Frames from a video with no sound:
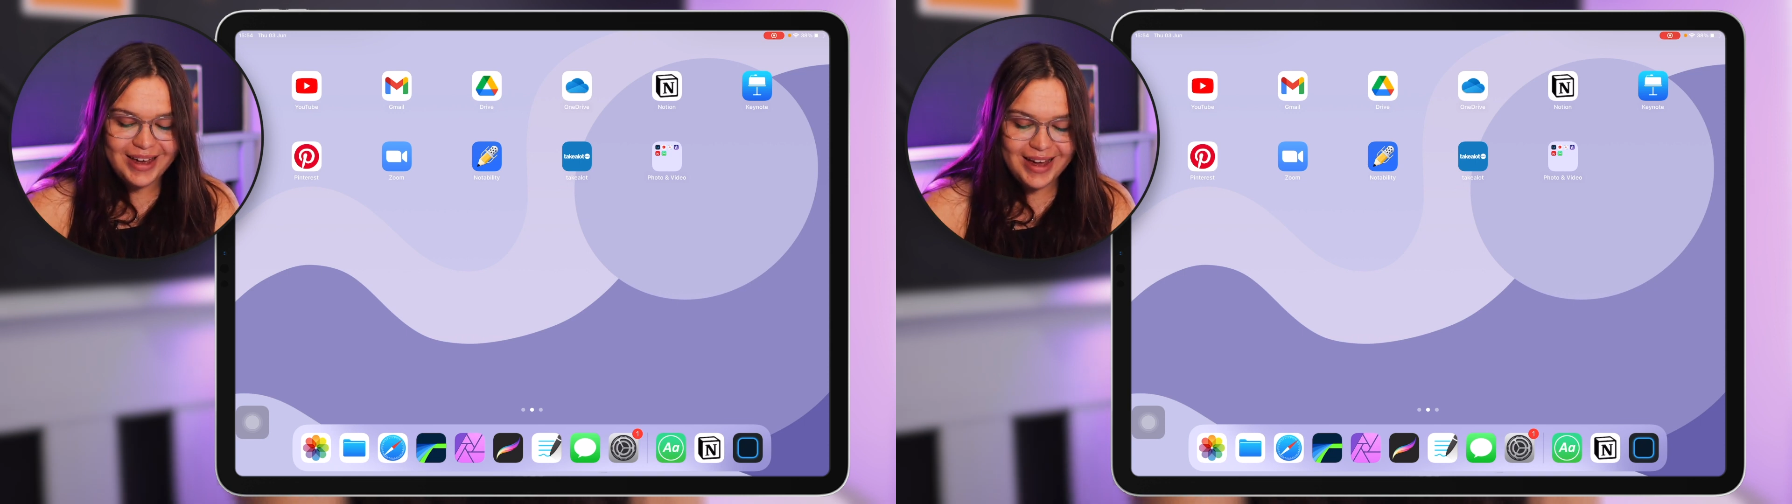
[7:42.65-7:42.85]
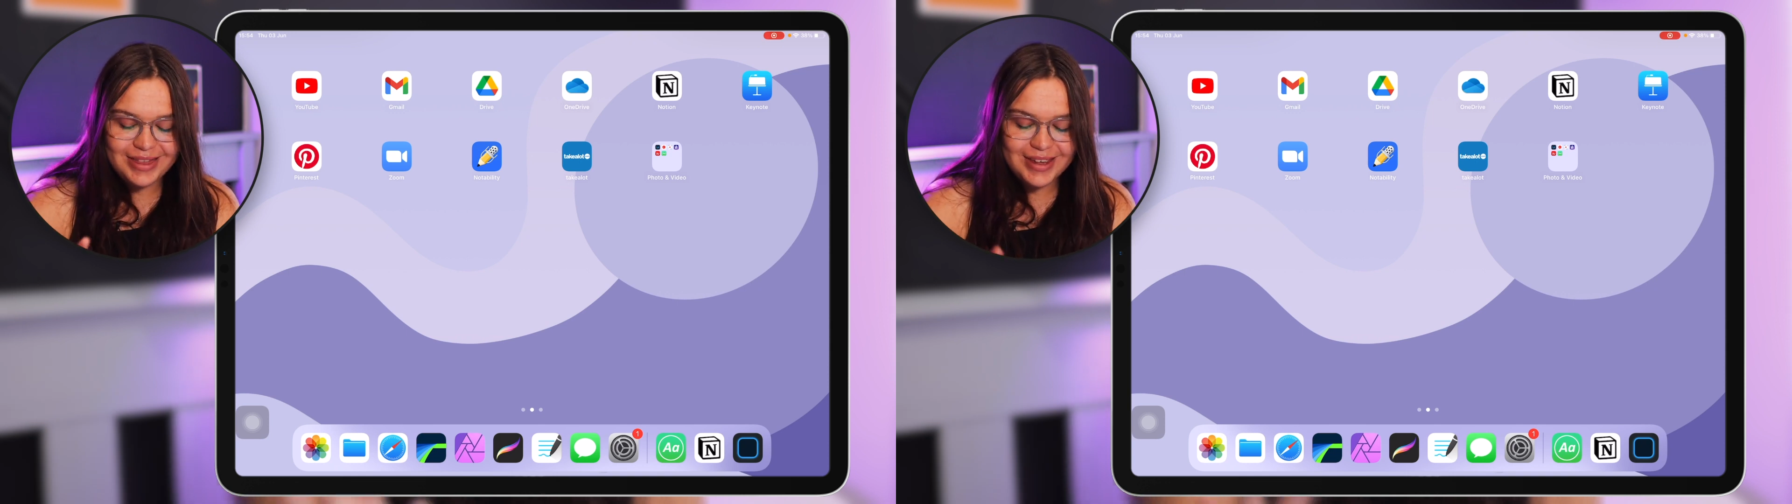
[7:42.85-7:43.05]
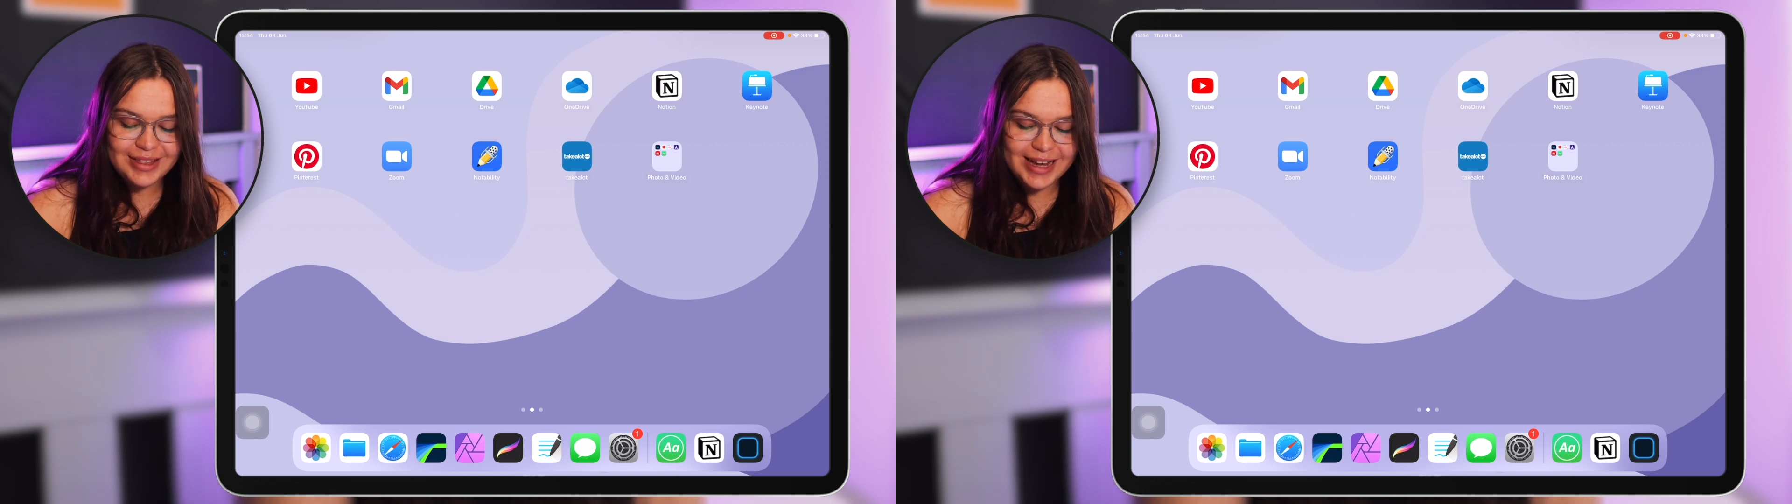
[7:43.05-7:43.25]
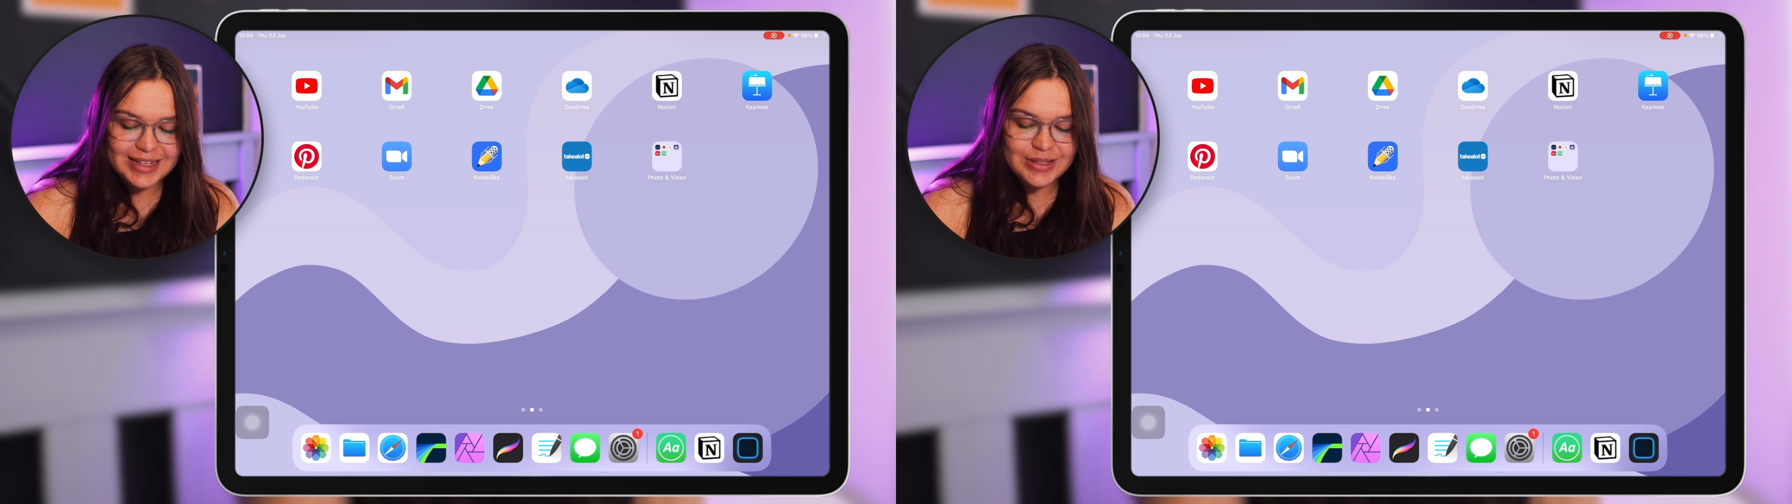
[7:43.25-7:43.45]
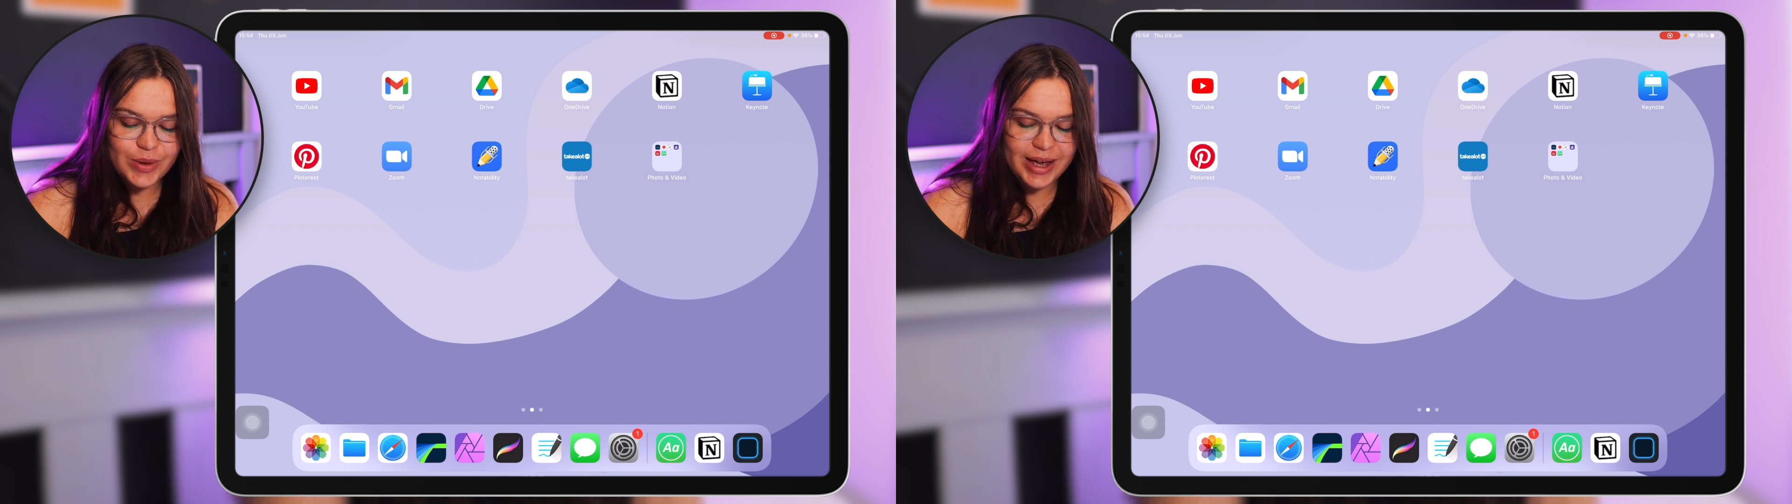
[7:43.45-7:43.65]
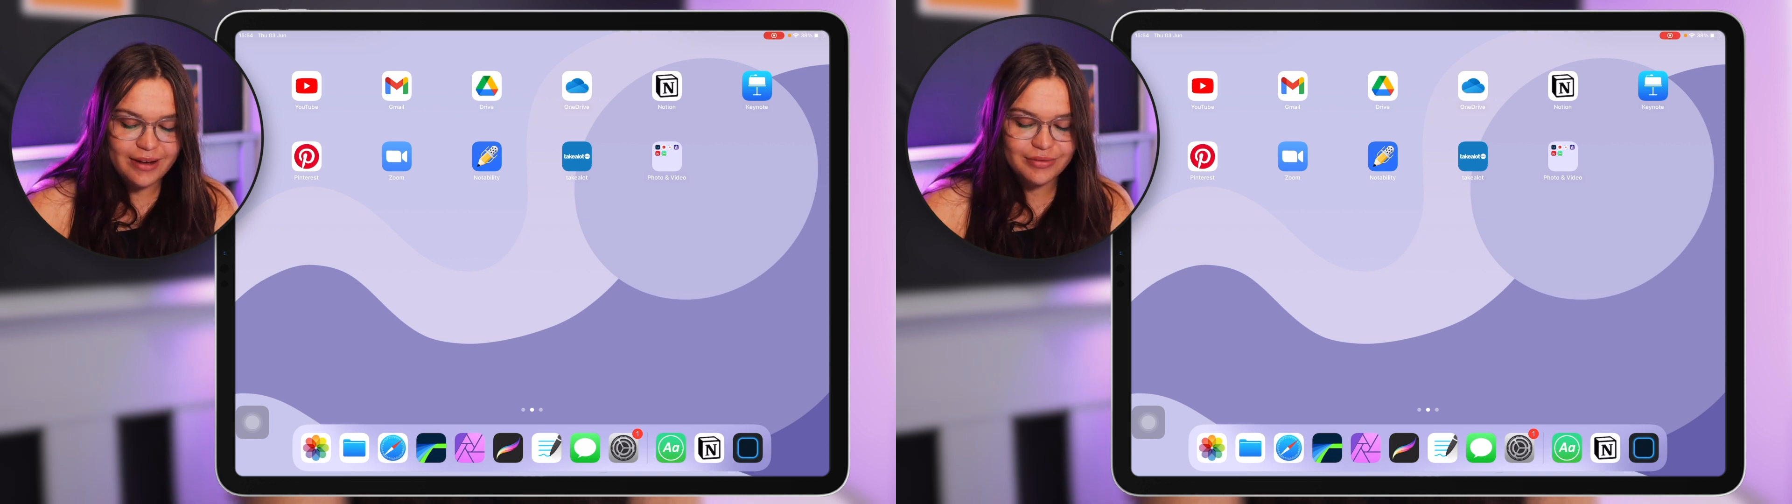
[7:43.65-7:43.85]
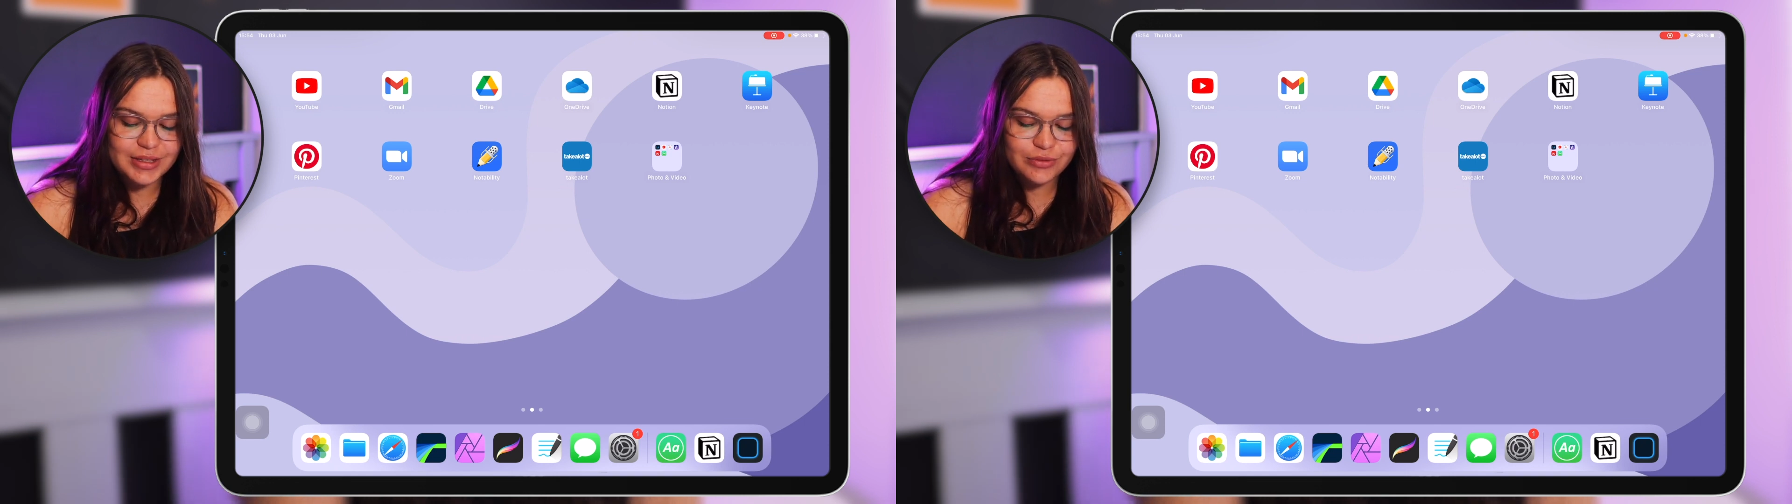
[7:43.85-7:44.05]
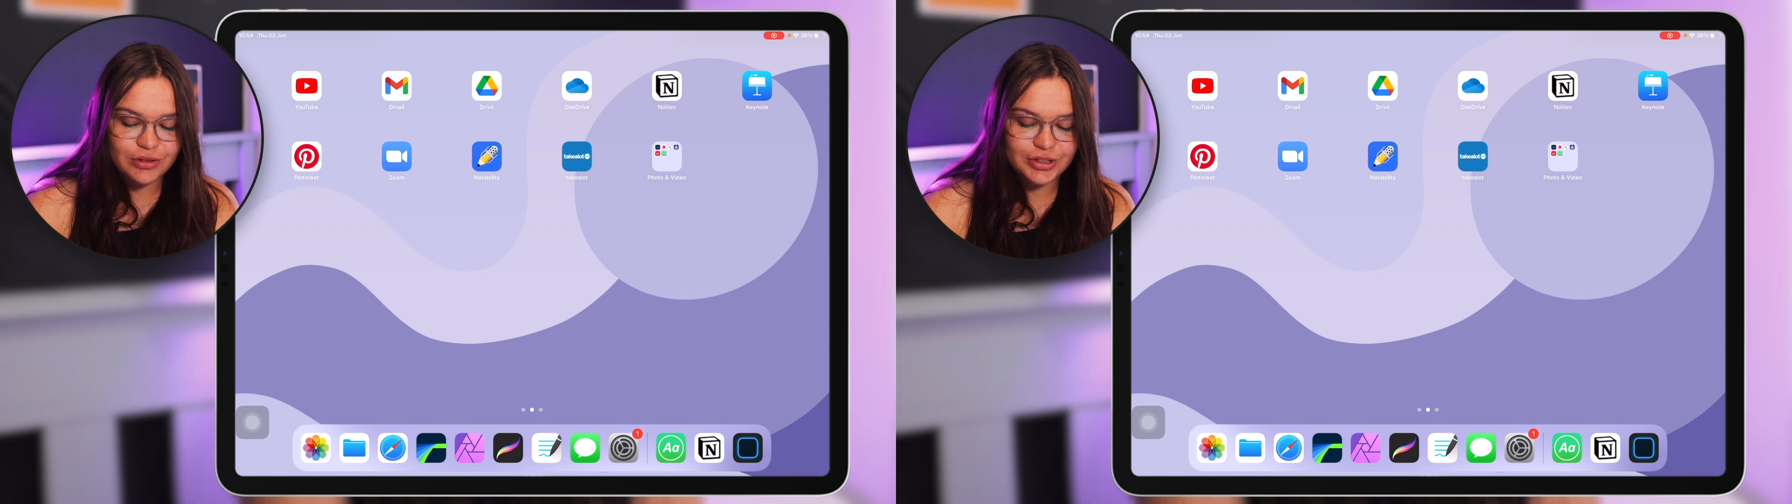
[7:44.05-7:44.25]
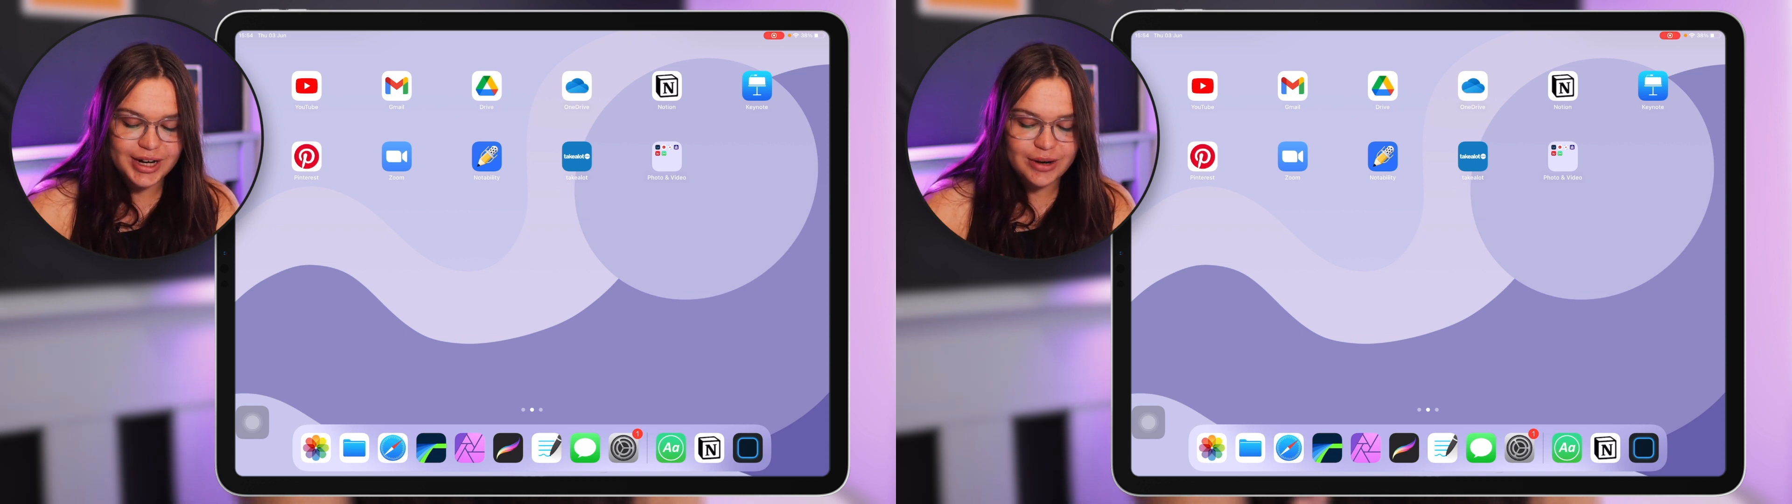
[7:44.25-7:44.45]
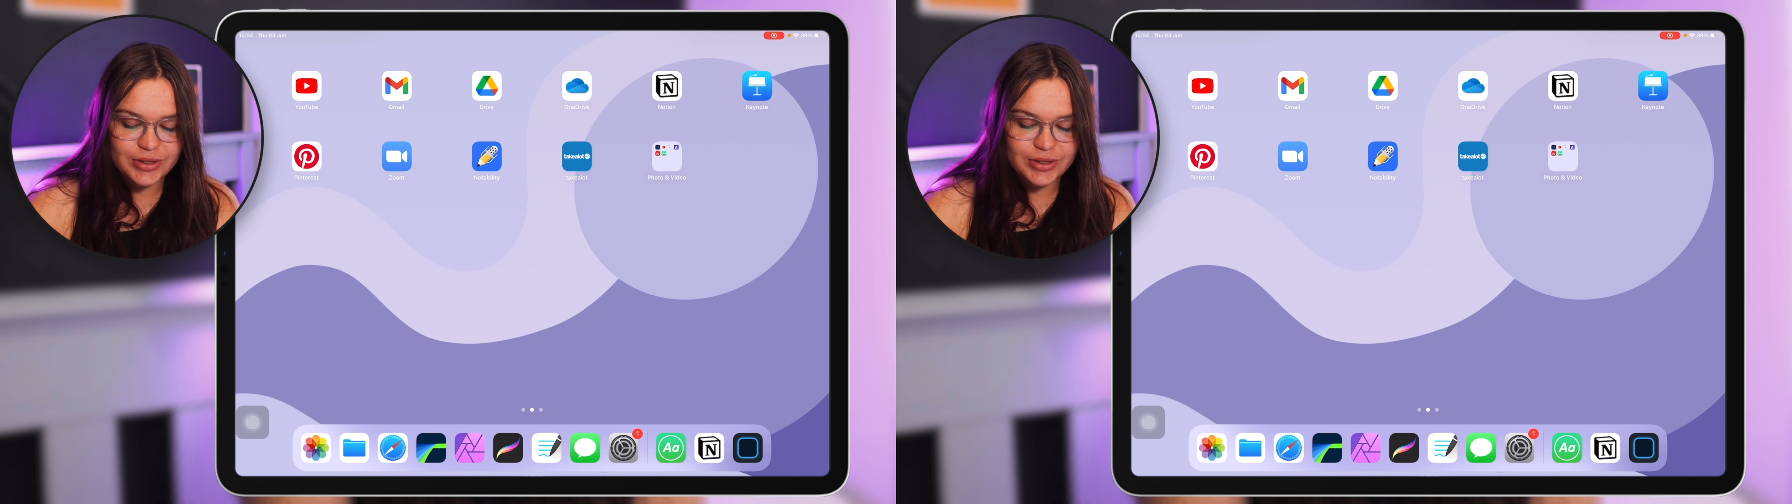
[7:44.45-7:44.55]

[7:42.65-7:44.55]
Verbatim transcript: And then lastly, we have this folder here,